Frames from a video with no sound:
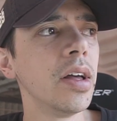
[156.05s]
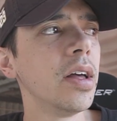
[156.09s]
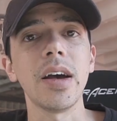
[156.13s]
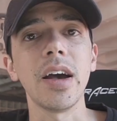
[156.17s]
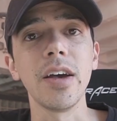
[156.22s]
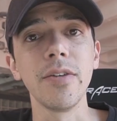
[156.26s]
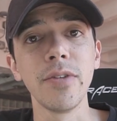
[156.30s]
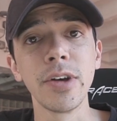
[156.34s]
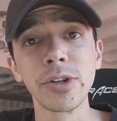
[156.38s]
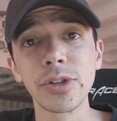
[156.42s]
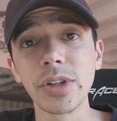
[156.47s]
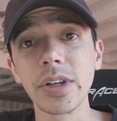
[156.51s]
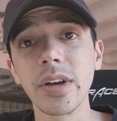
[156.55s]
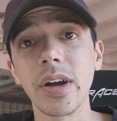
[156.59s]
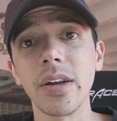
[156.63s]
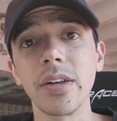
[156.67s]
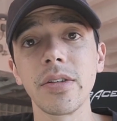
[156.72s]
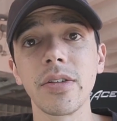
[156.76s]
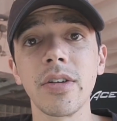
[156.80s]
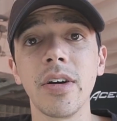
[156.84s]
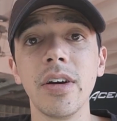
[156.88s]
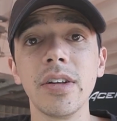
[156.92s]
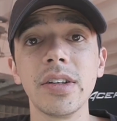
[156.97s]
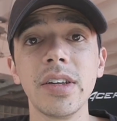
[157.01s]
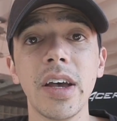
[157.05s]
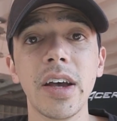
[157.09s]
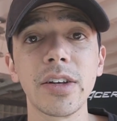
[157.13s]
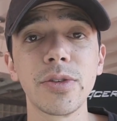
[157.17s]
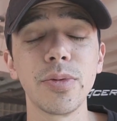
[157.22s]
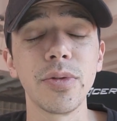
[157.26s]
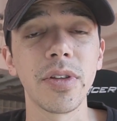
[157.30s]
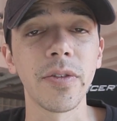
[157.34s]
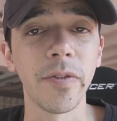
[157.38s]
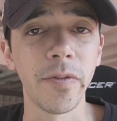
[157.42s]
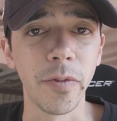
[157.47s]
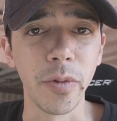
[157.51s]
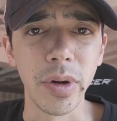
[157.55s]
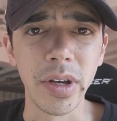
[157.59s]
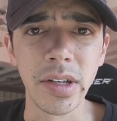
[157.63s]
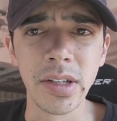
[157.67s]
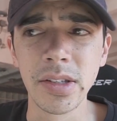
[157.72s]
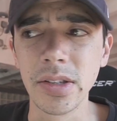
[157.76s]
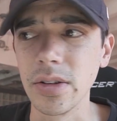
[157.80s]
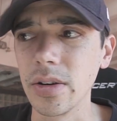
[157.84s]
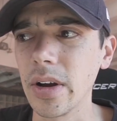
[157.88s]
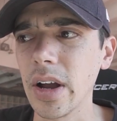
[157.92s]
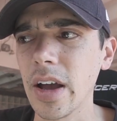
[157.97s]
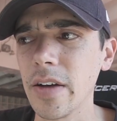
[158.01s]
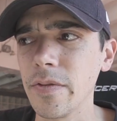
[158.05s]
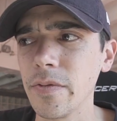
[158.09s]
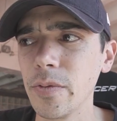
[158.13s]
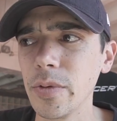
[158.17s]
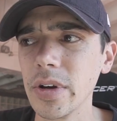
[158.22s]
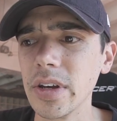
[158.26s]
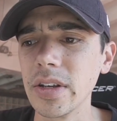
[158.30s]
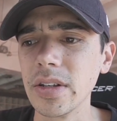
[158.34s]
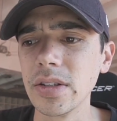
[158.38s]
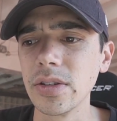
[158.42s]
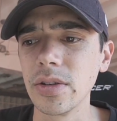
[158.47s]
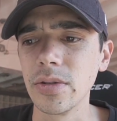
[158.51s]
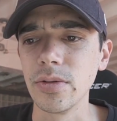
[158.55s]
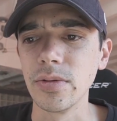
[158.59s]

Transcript: I eventually got in contact with Fwiz or Fwiz,